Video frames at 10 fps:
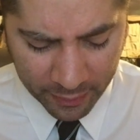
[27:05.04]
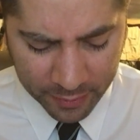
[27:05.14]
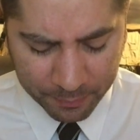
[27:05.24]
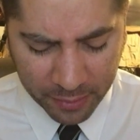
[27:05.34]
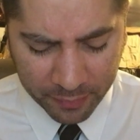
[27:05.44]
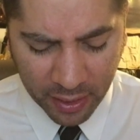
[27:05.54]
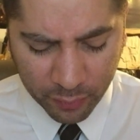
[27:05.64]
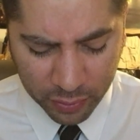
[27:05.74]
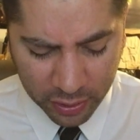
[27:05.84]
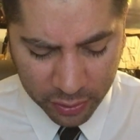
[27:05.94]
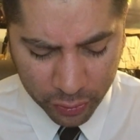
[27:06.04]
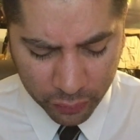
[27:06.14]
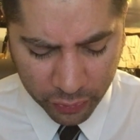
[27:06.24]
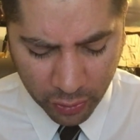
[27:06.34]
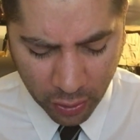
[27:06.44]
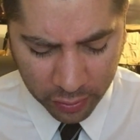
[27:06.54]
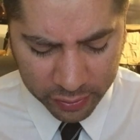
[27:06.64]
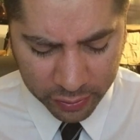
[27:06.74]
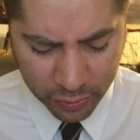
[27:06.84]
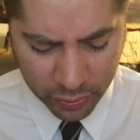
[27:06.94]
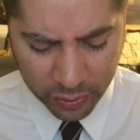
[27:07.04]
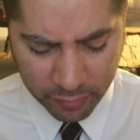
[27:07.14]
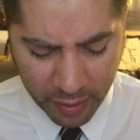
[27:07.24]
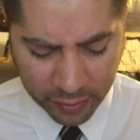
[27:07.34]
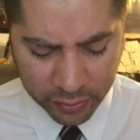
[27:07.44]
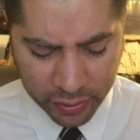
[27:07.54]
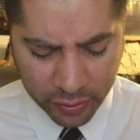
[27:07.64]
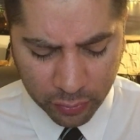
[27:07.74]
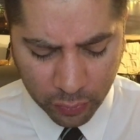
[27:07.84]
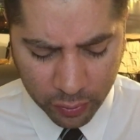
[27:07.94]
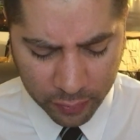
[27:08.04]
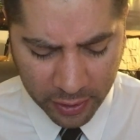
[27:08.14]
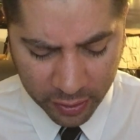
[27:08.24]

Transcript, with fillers: And maybe that will uh, turn their hearts and turn their minds to you, Lord.